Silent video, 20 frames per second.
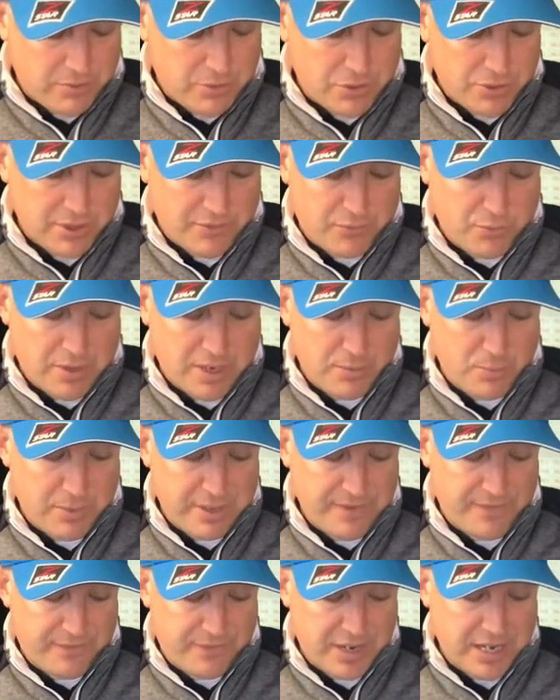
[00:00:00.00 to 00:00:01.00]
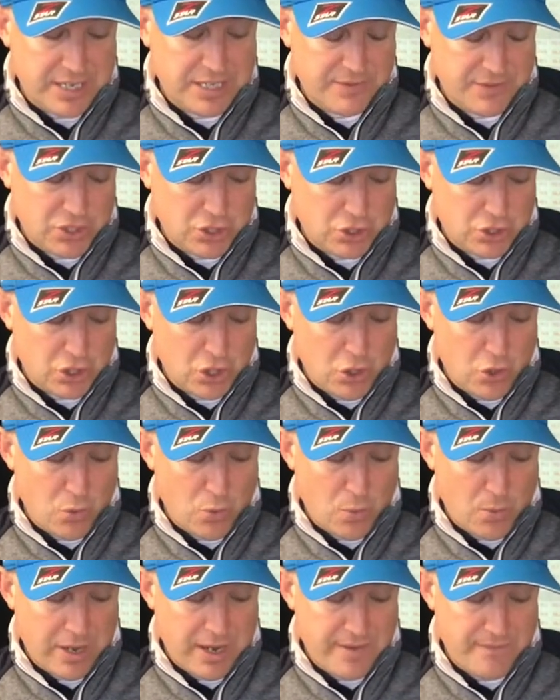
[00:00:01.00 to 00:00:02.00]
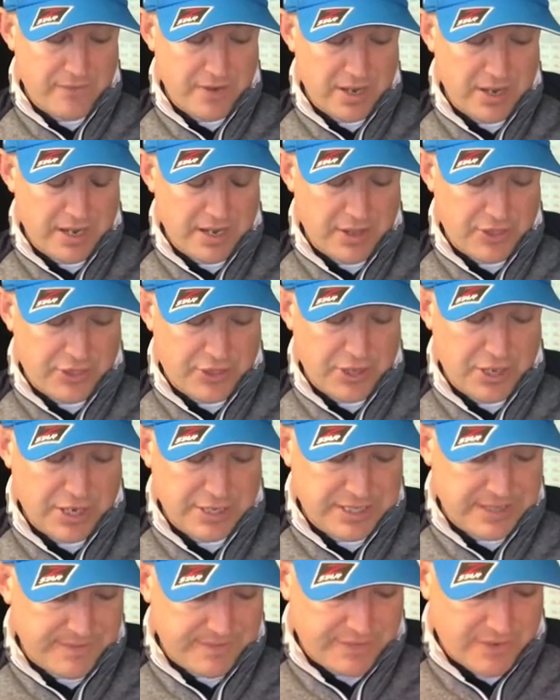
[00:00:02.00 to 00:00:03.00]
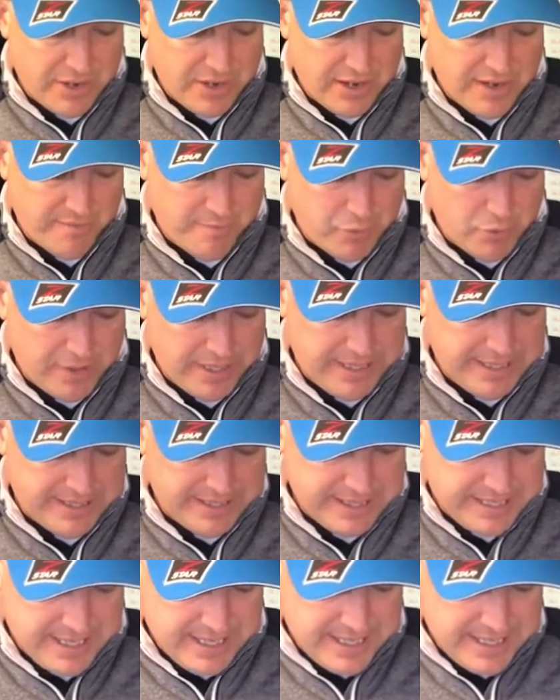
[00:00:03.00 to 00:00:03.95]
Warnoff won with Division 2 with 35 points.